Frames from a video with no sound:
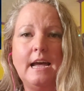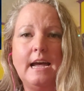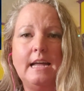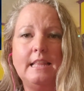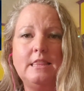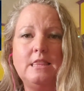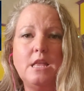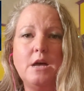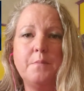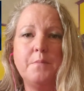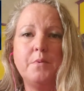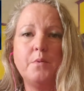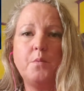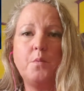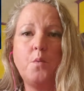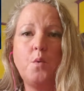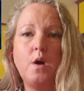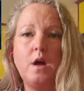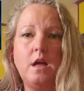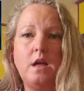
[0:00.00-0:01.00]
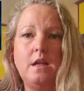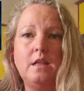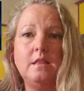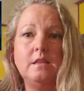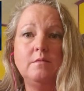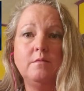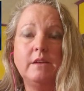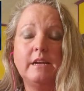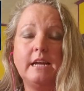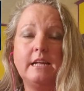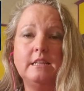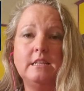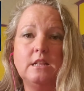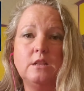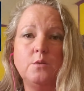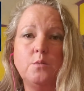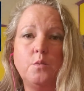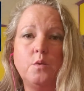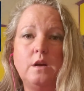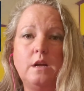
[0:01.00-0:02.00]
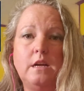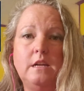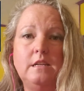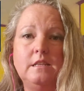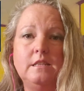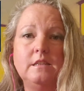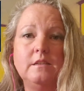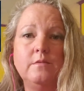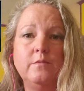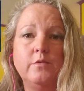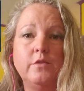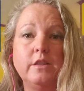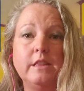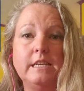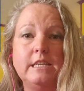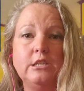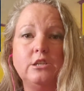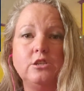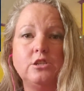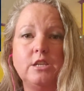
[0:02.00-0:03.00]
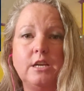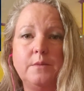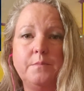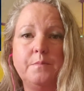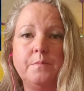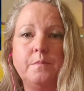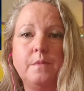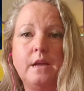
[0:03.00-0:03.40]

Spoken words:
Number 1, we got another 1 for leadership.